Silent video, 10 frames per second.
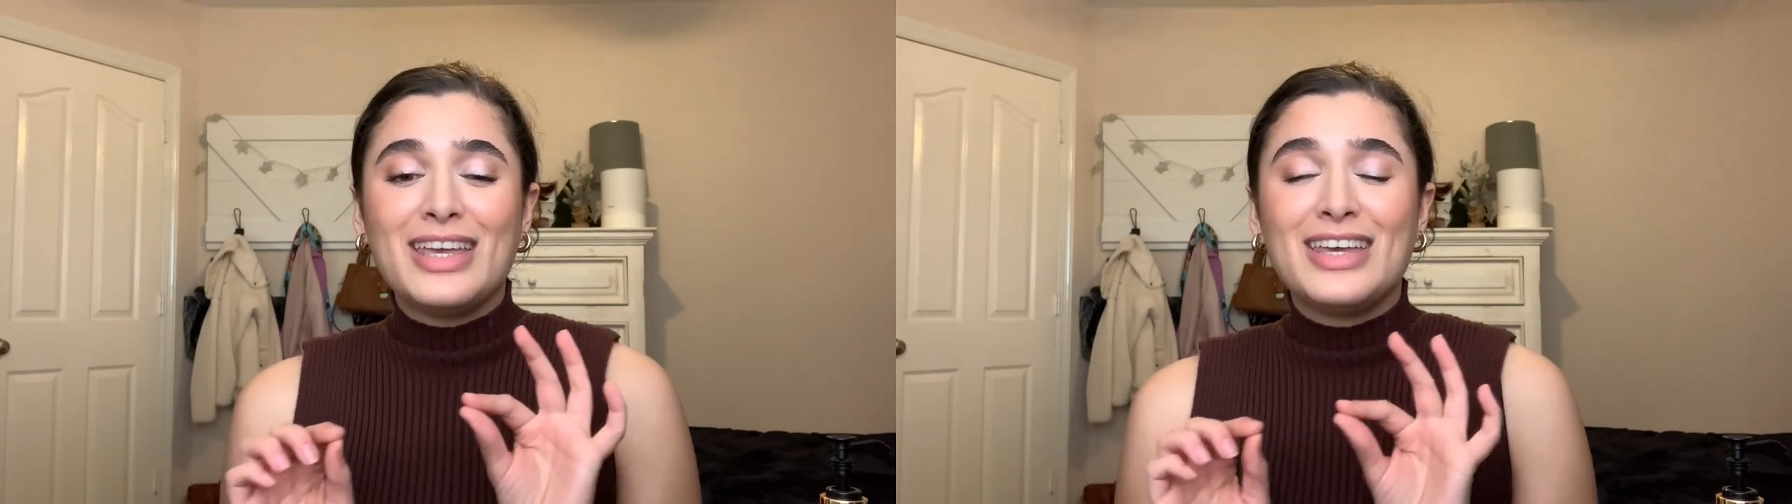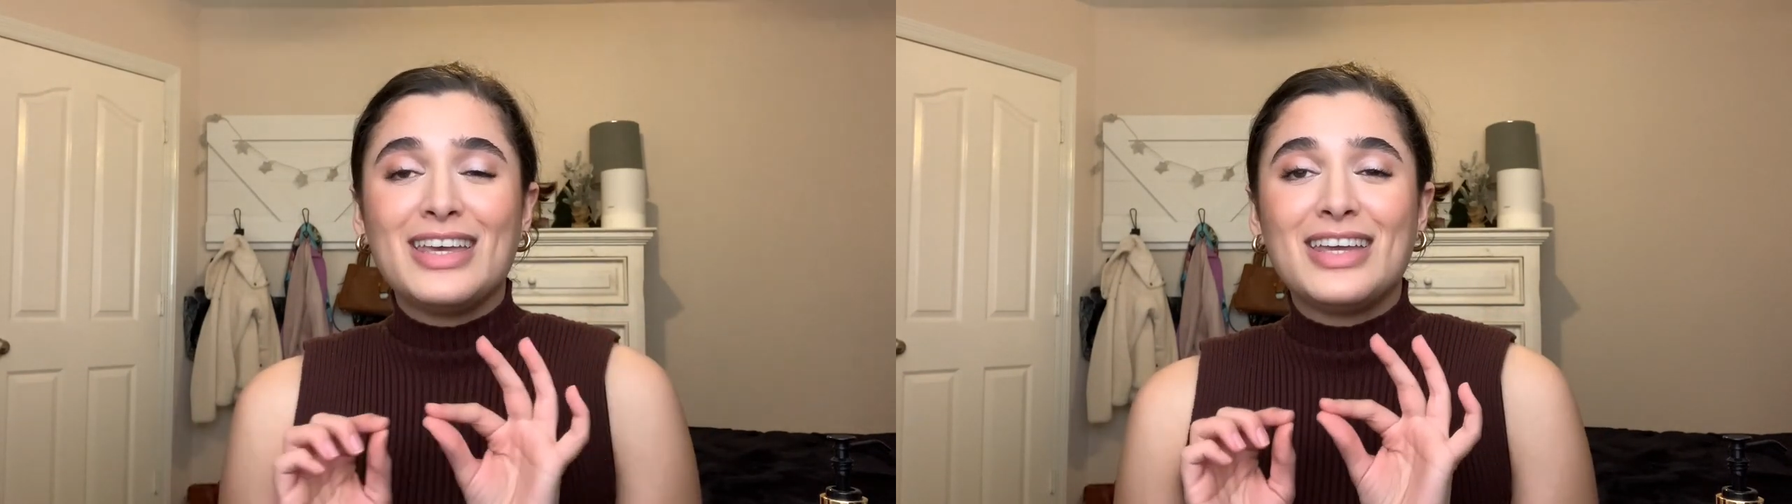
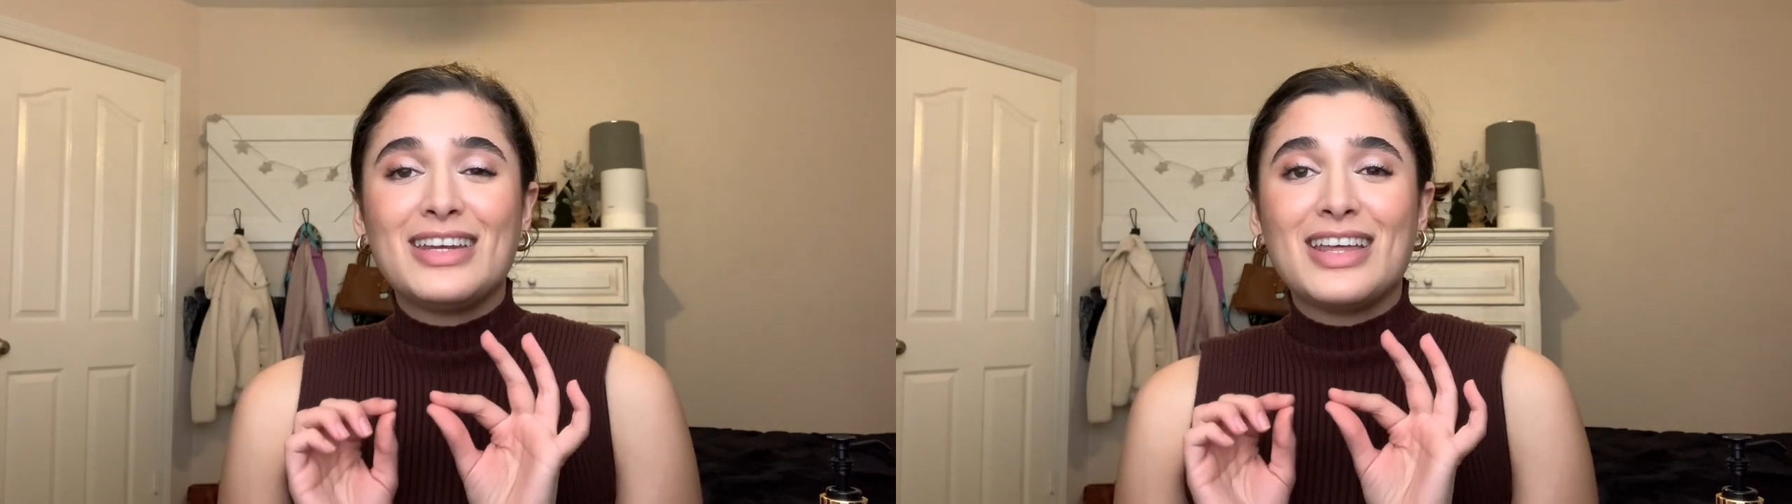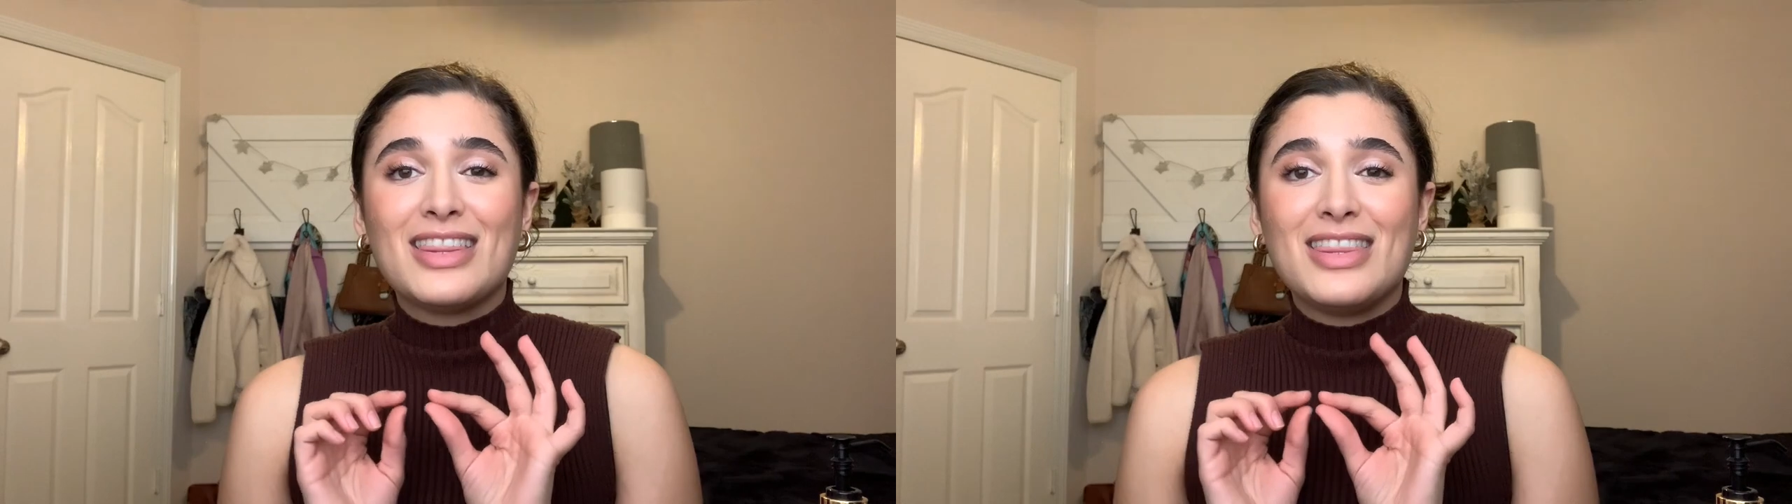
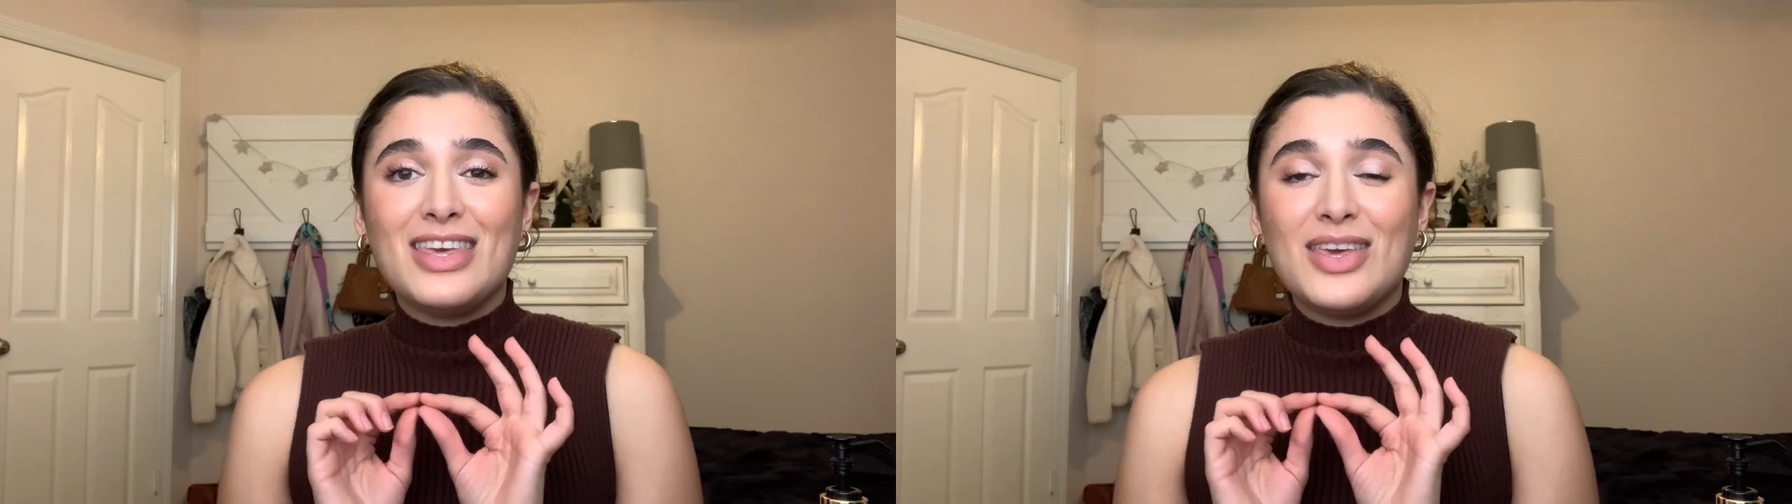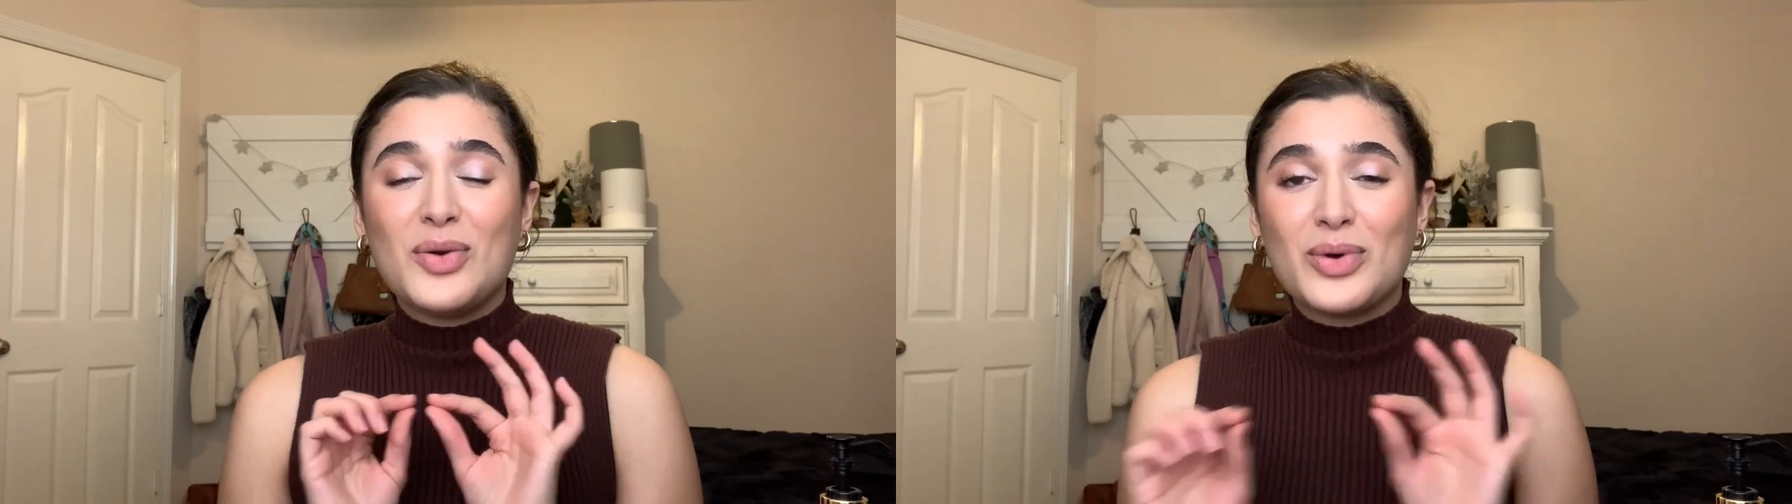in
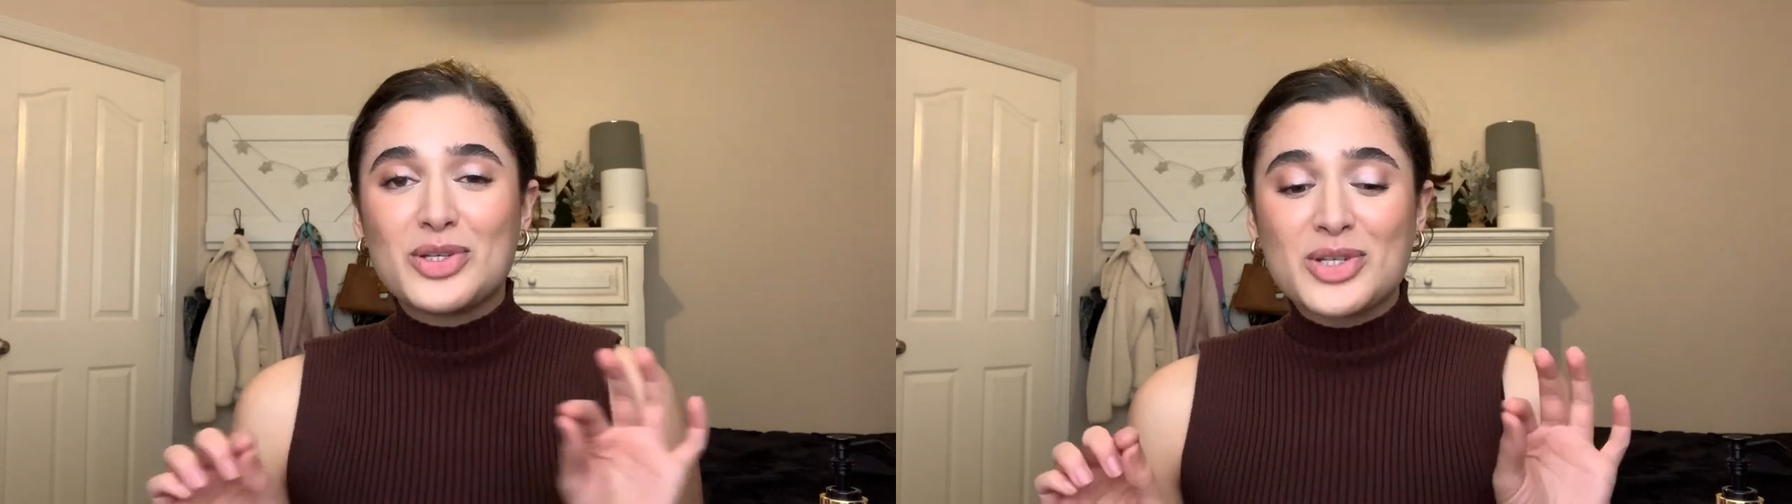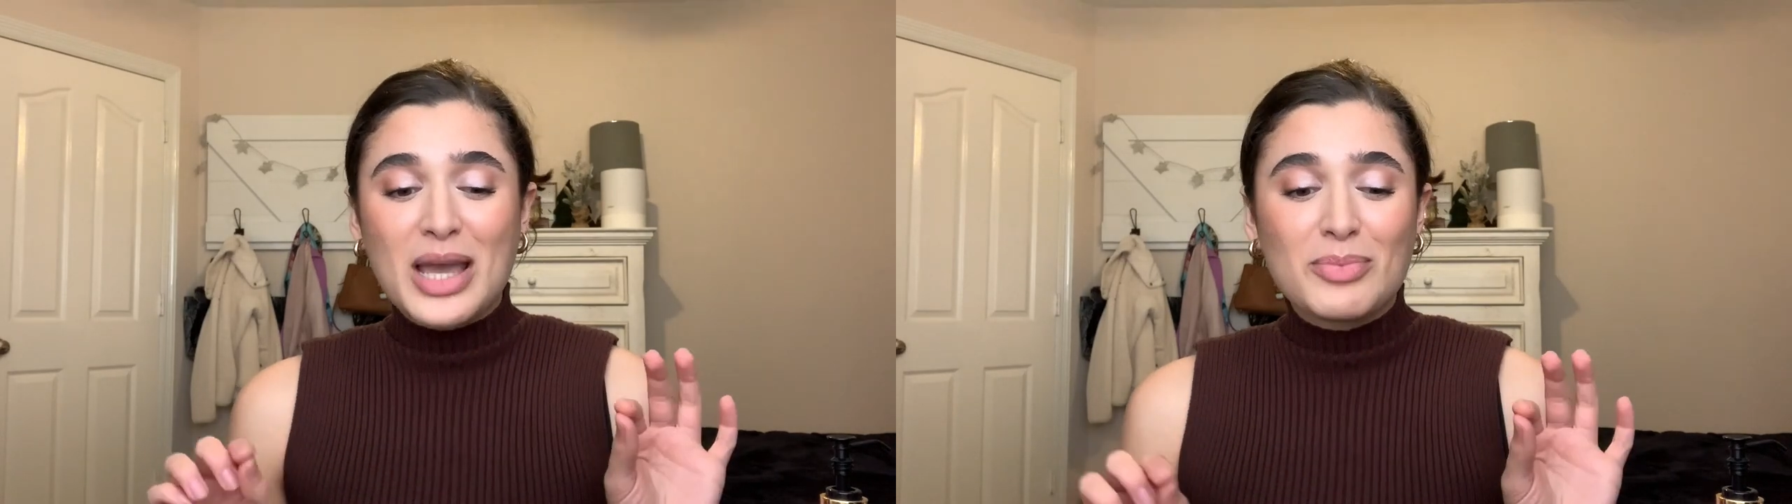the winter
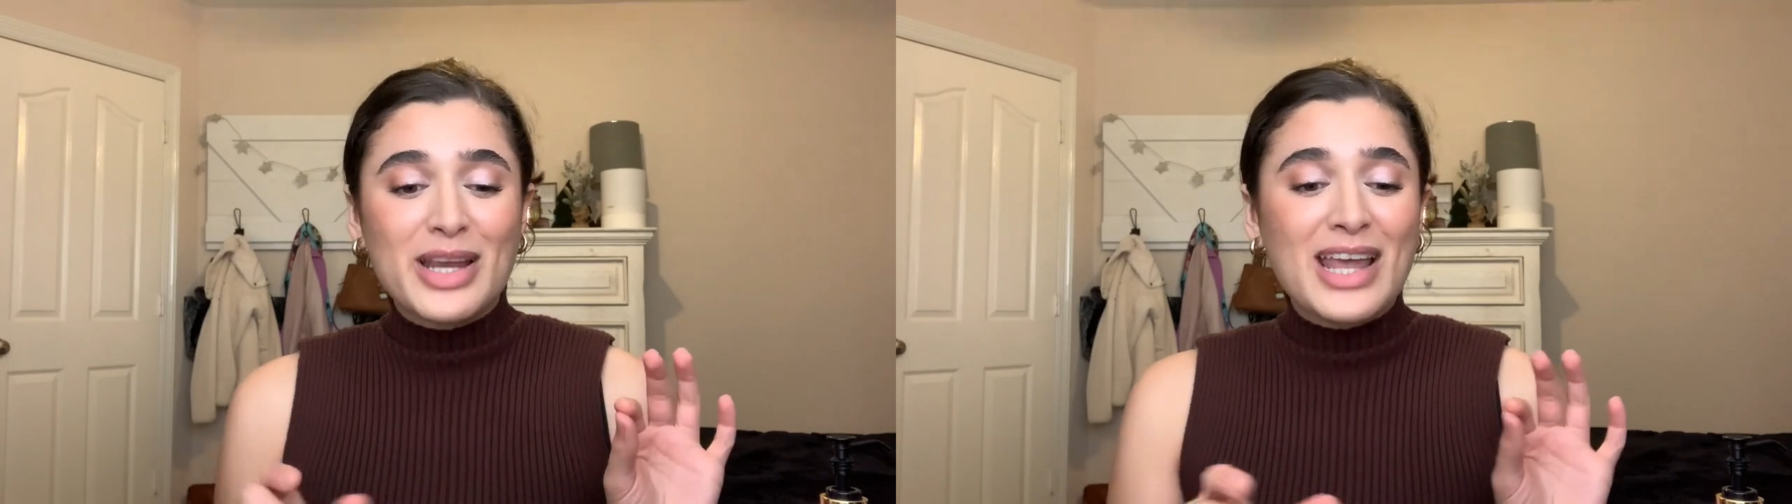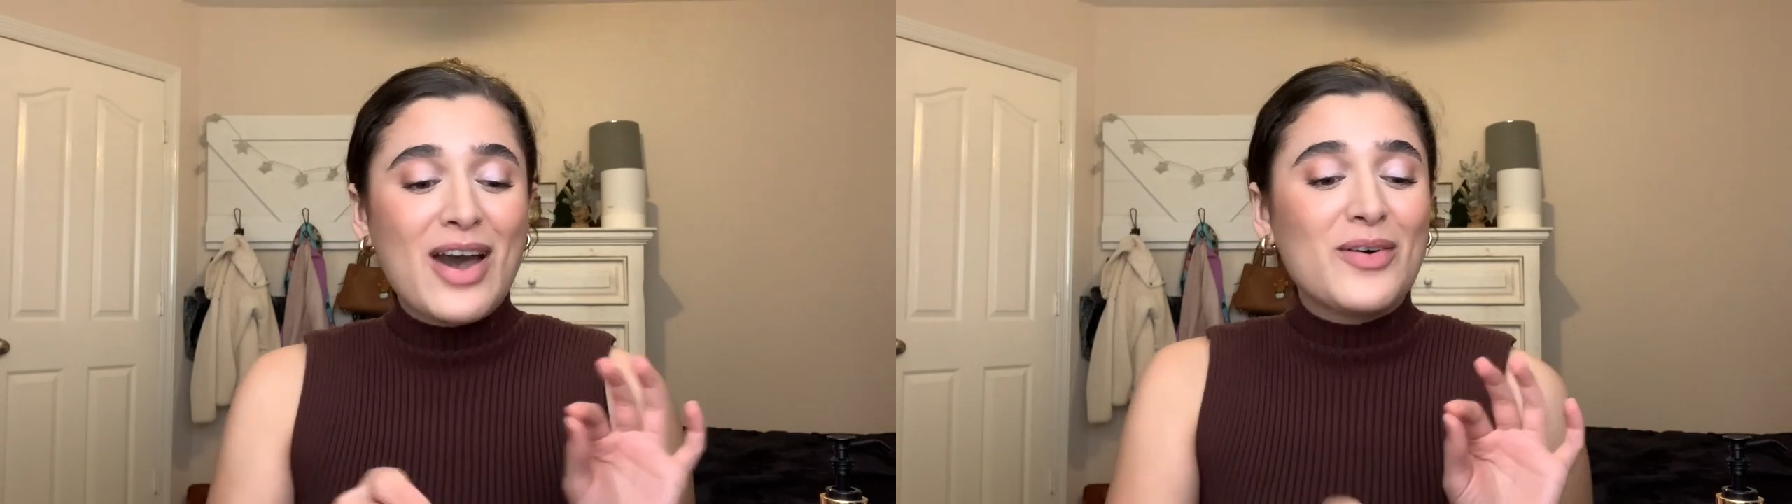time right
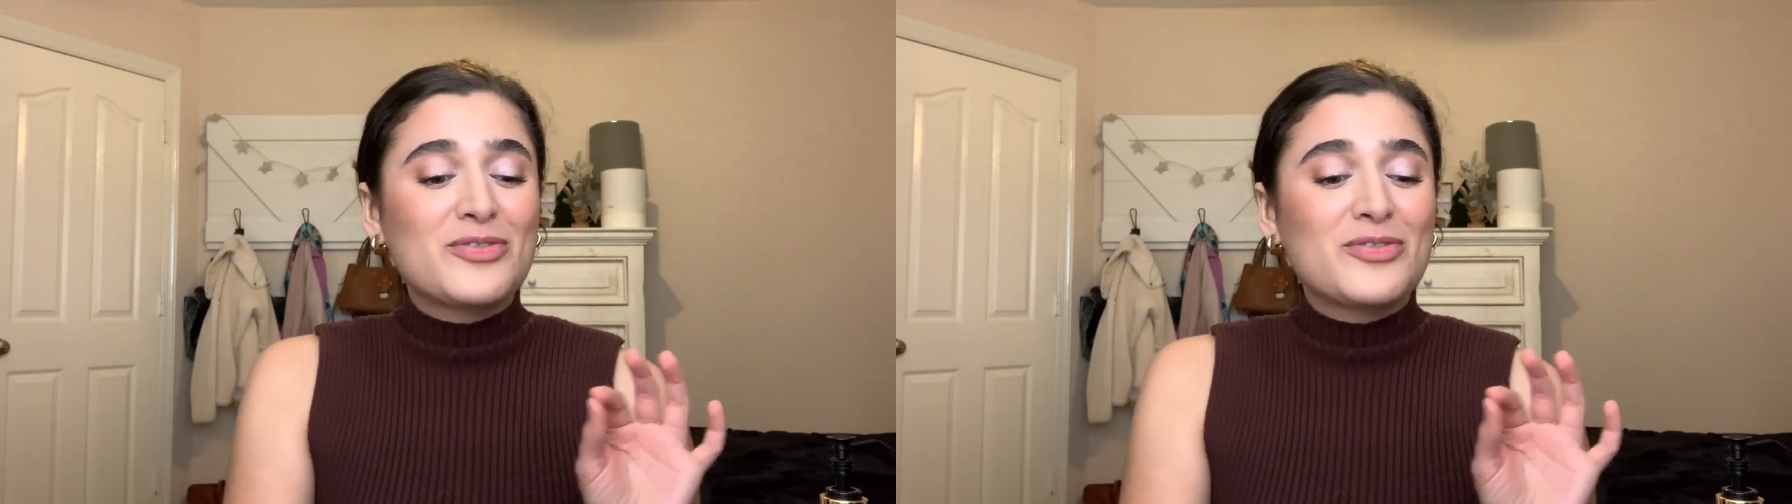now.